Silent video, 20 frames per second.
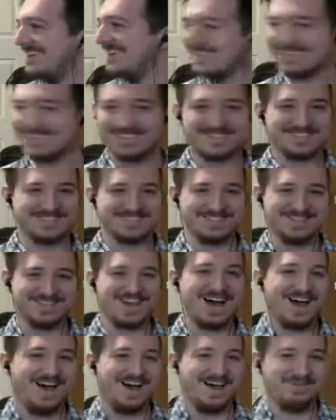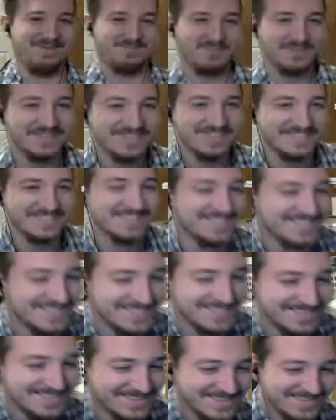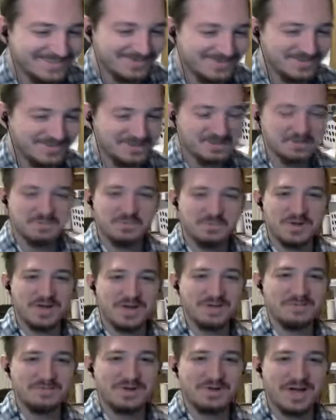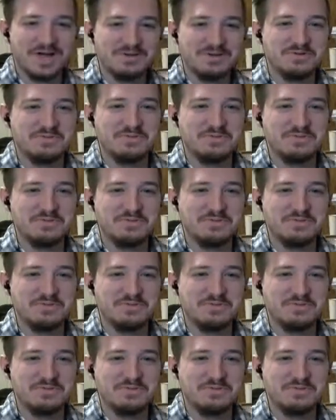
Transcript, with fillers: Stop! This is why I'm, i